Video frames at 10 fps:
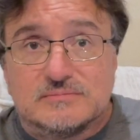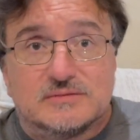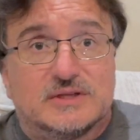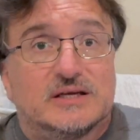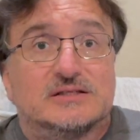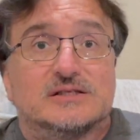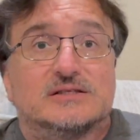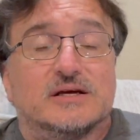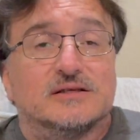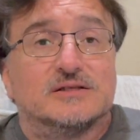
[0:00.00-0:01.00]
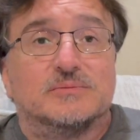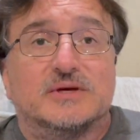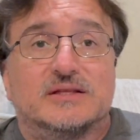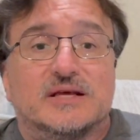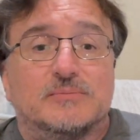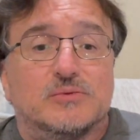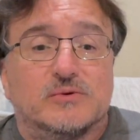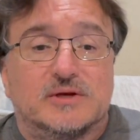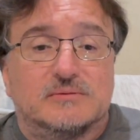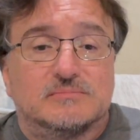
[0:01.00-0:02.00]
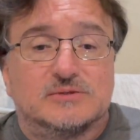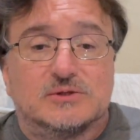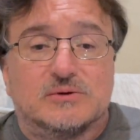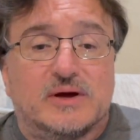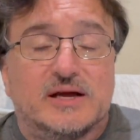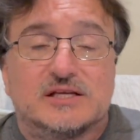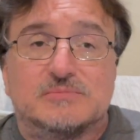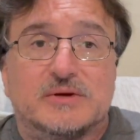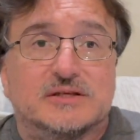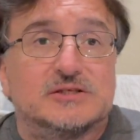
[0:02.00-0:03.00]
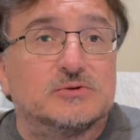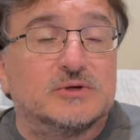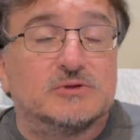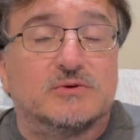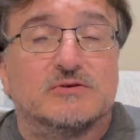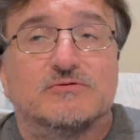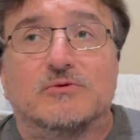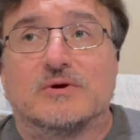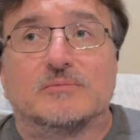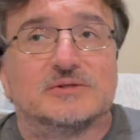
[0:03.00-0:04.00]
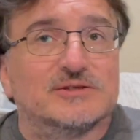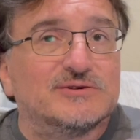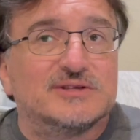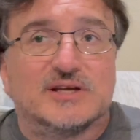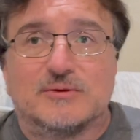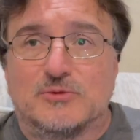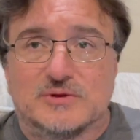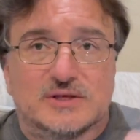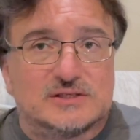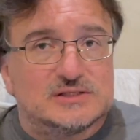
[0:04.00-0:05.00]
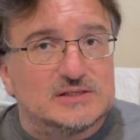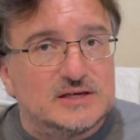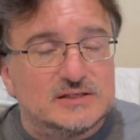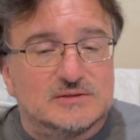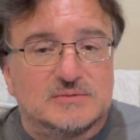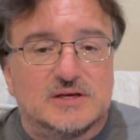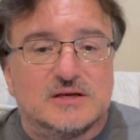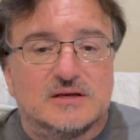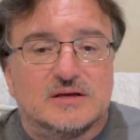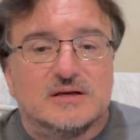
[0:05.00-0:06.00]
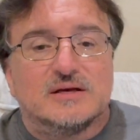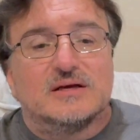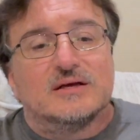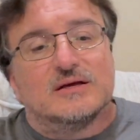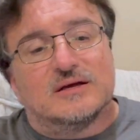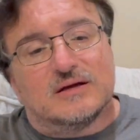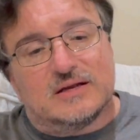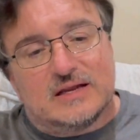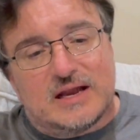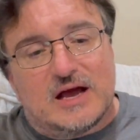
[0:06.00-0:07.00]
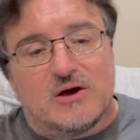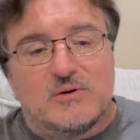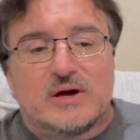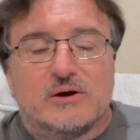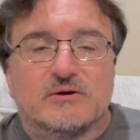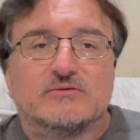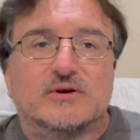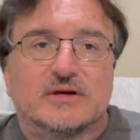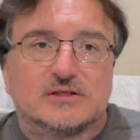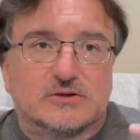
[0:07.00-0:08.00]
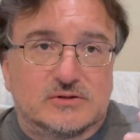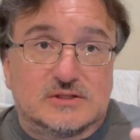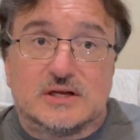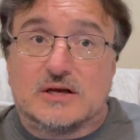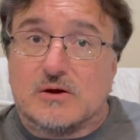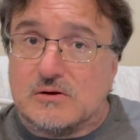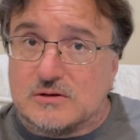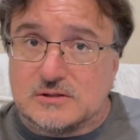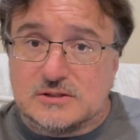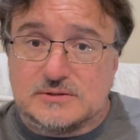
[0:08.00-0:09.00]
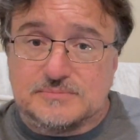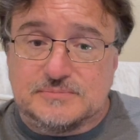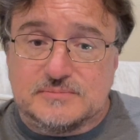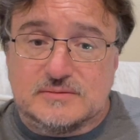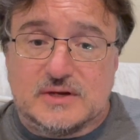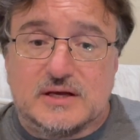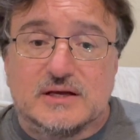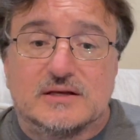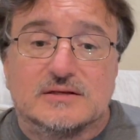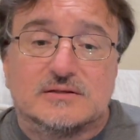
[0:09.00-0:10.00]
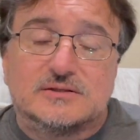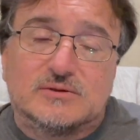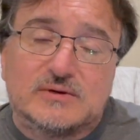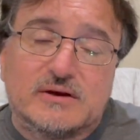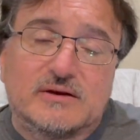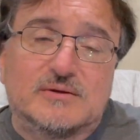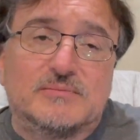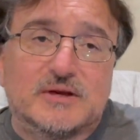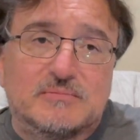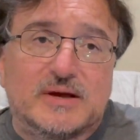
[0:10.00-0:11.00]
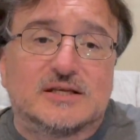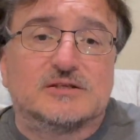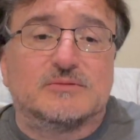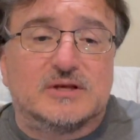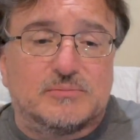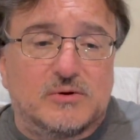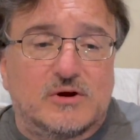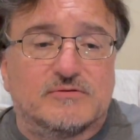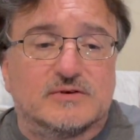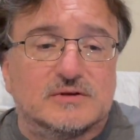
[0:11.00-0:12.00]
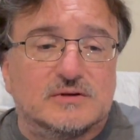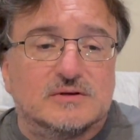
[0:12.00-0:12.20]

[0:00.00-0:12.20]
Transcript: things assigned to me at that point. So I expect in 2024, I'm still going to get more things assigned to me. Now, however, I can start selling calls. And so now I can make back some of that profit